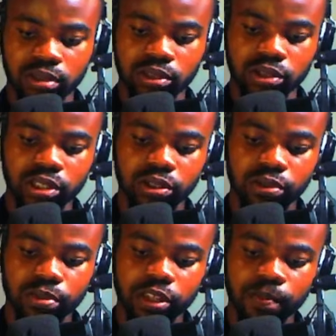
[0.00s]
So this is going to
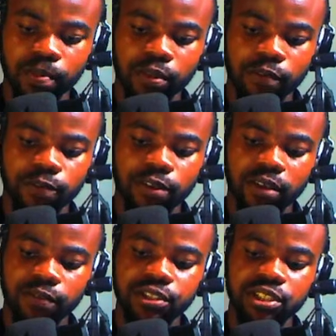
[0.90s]
be
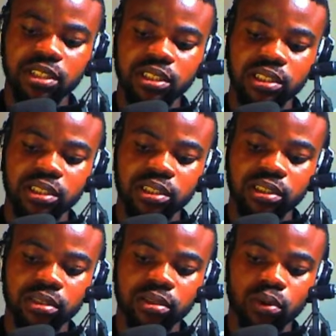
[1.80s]
5, 6,
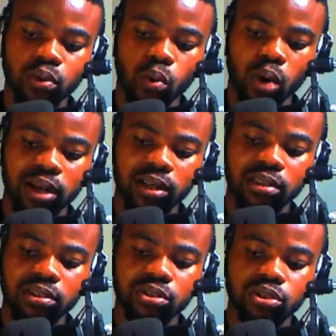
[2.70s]
1,
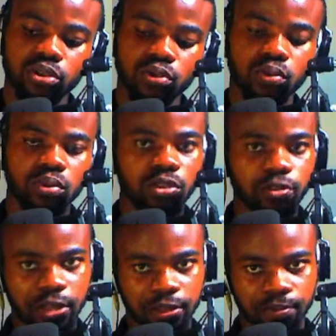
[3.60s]
2,
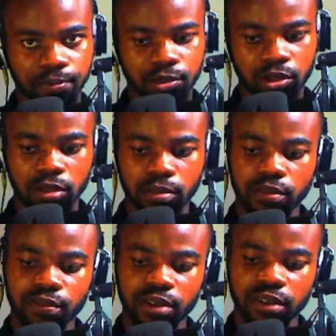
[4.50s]
3. Okay,
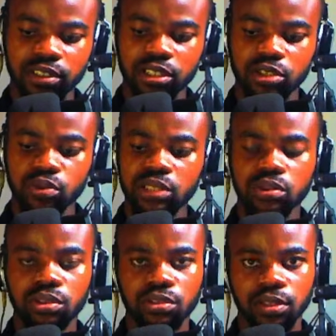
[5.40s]
5, 6, 1, 2,
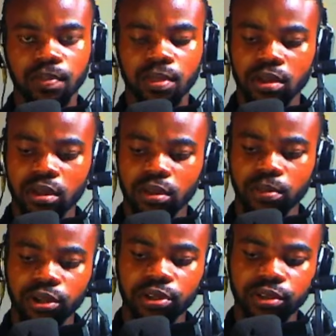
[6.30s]
3.
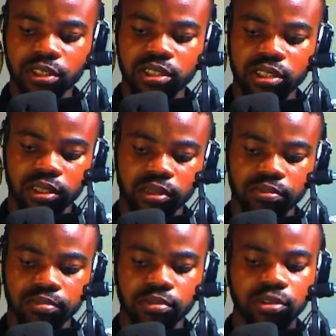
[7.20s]
But he grazed the
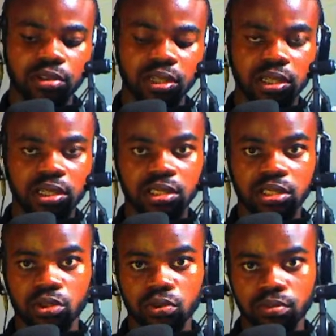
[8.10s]
3 against the
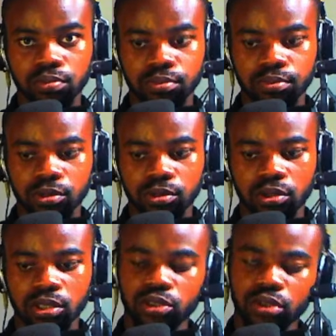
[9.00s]
2, or
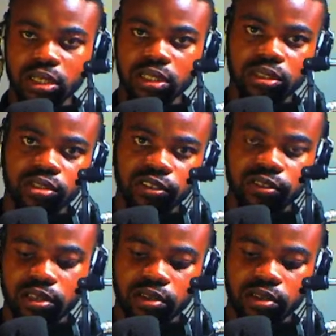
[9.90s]
the 2 against the 3 rather.